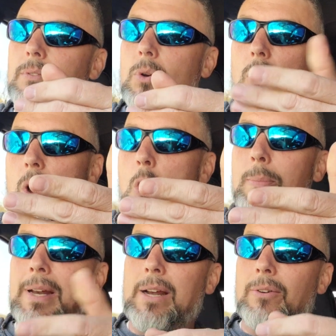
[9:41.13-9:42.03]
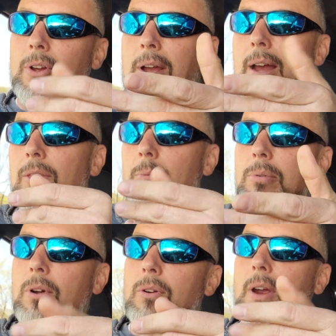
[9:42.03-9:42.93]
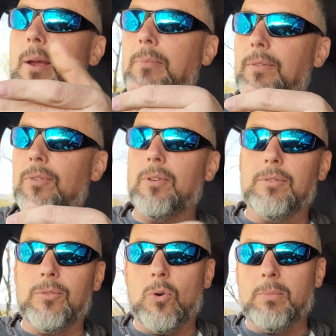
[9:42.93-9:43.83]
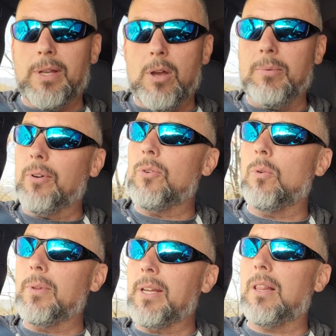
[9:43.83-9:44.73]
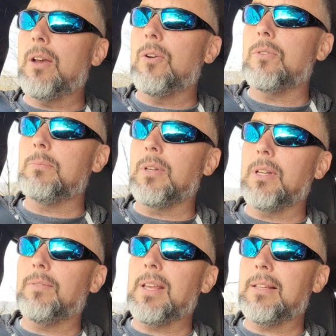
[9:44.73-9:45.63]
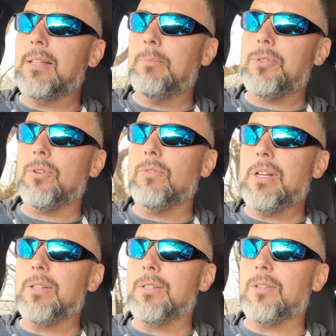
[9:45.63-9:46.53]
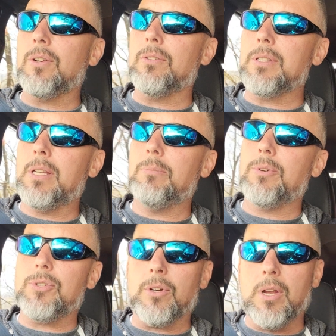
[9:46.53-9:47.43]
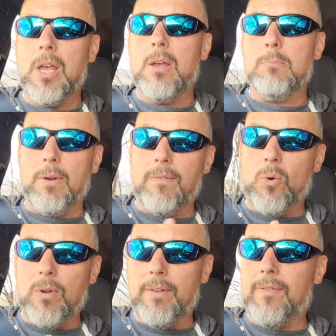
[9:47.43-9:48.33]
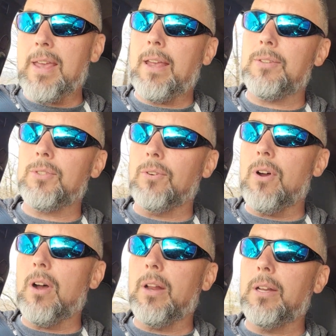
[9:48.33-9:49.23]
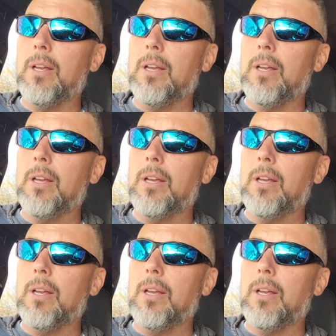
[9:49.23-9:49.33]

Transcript: or open, I don't know how they're programmed, if they're normally open or normally closed, but if that temperature reaches a certain temperature before the fans are on,